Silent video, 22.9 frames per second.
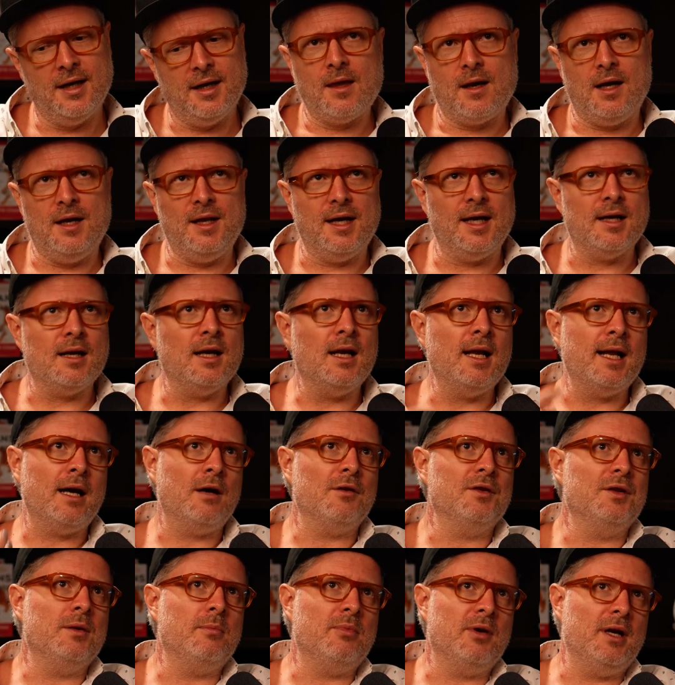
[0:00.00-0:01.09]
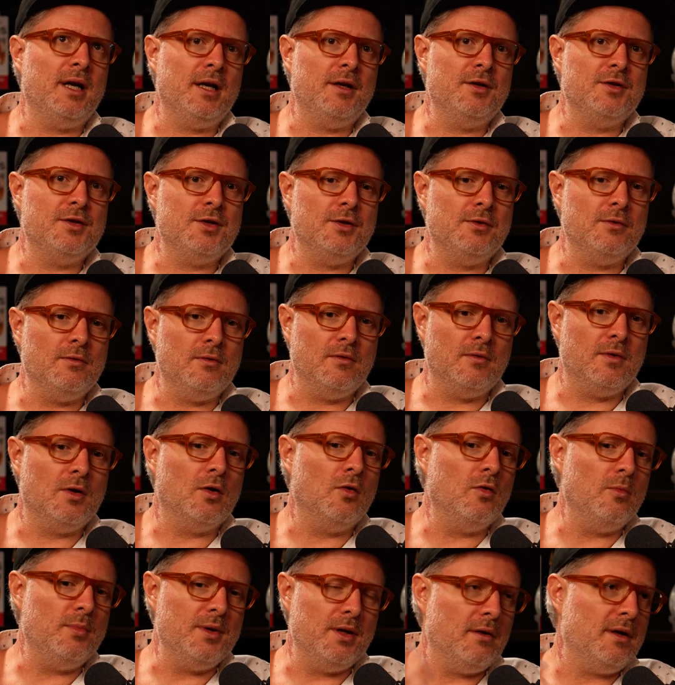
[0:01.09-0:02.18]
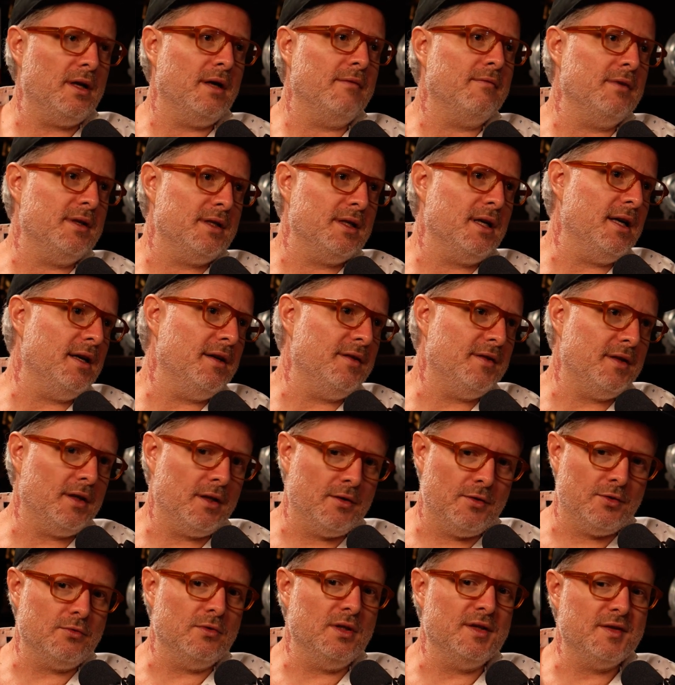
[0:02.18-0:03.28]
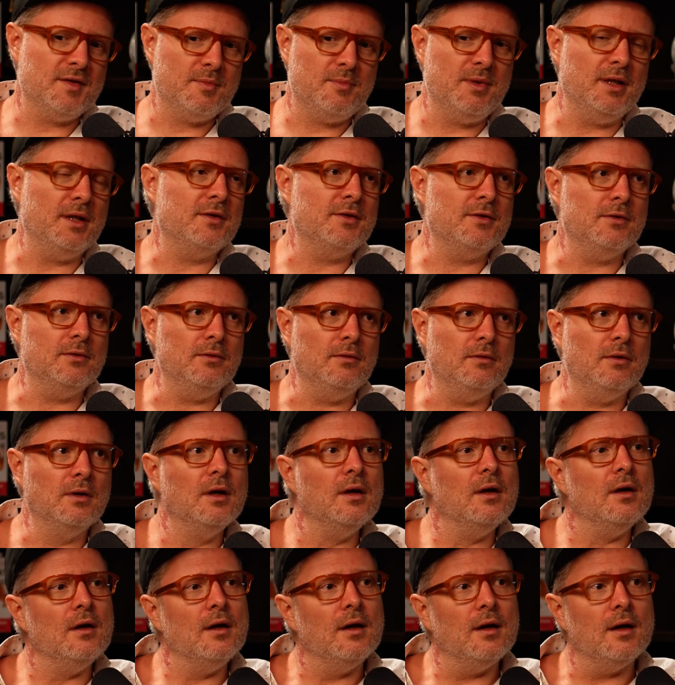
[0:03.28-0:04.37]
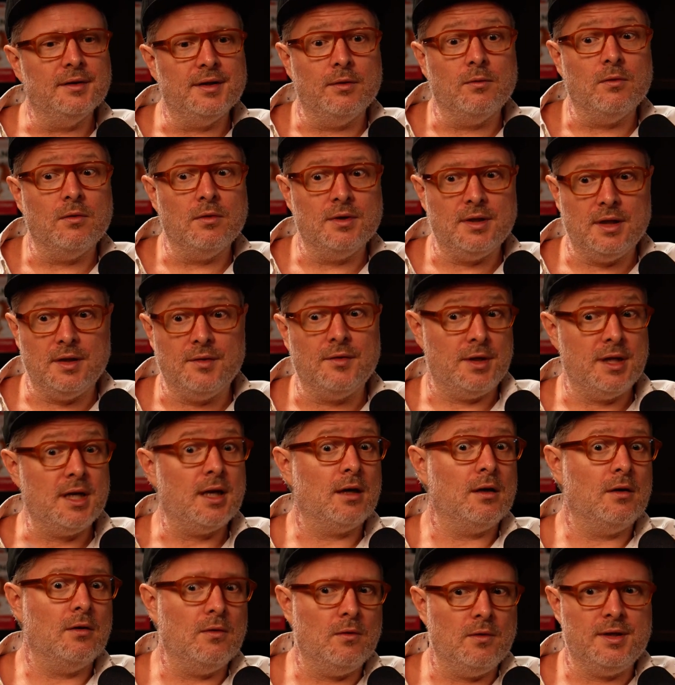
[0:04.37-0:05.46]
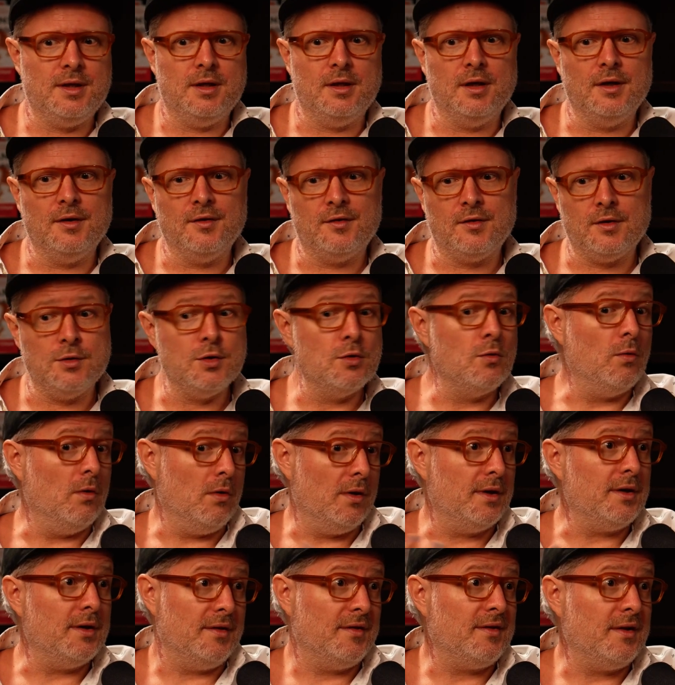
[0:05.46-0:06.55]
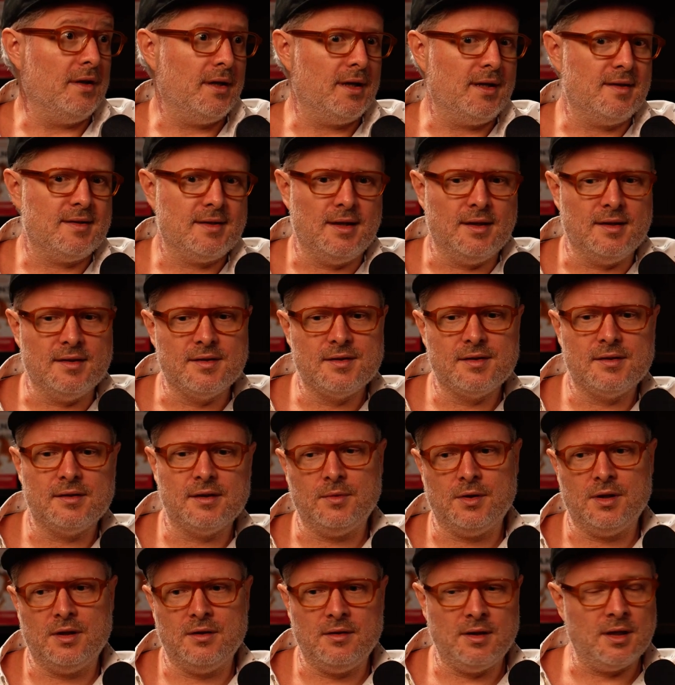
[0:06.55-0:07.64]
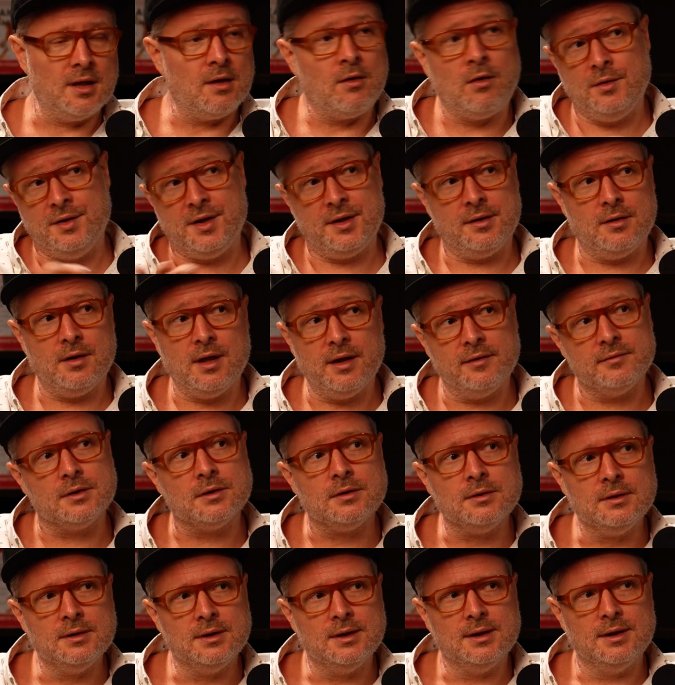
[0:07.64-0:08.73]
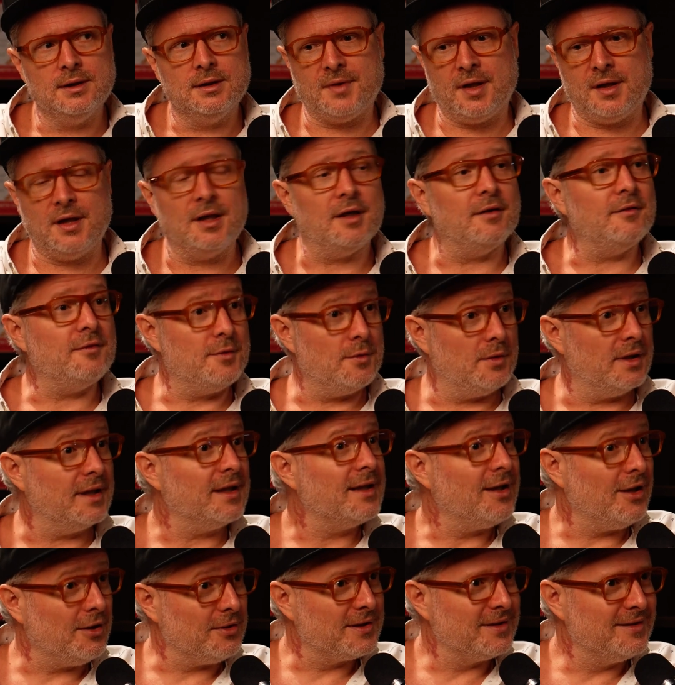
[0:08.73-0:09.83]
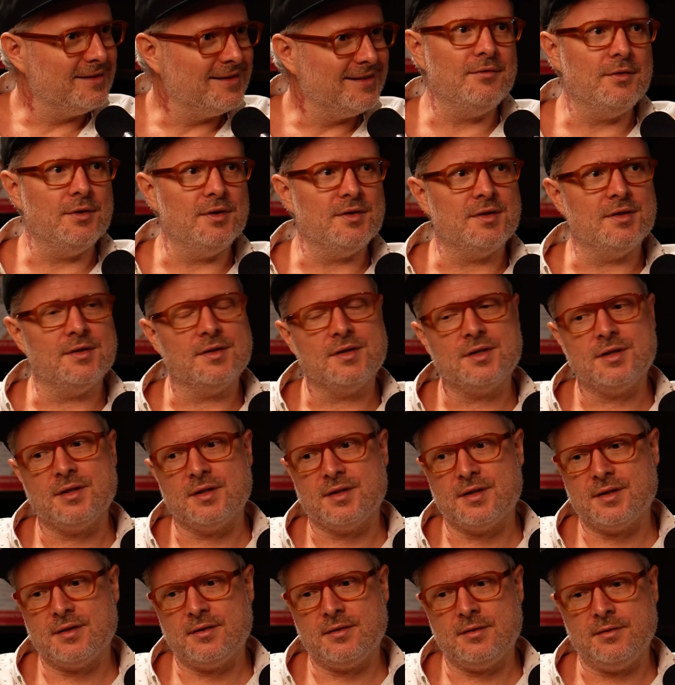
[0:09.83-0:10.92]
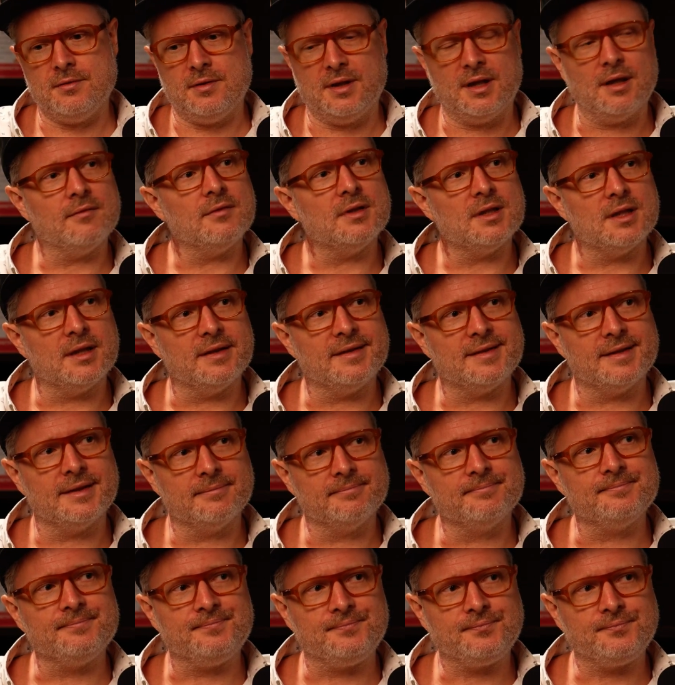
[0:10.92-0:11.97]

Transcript: And that allowed the brand to go beyond advertising and truly speak to their audience, a younger audience, a new audience in that sense, on a whole nother level. Again, fueling cult versus just doing advertising.